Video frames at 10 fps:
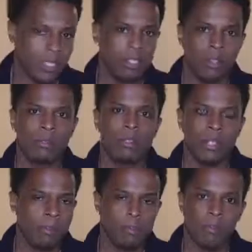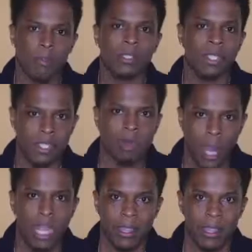you know, some people still
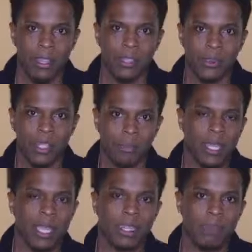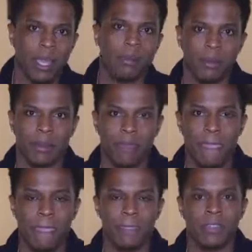write things with pen and paper.
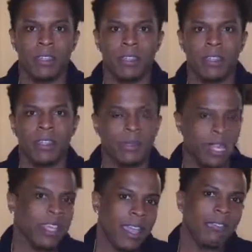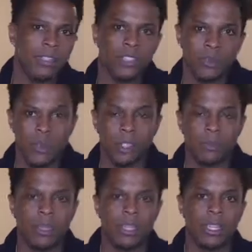And when he gave her this
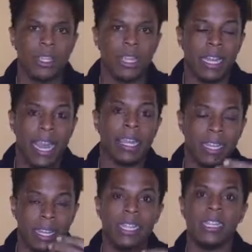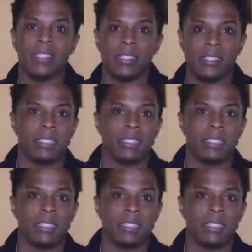recipe, it had at least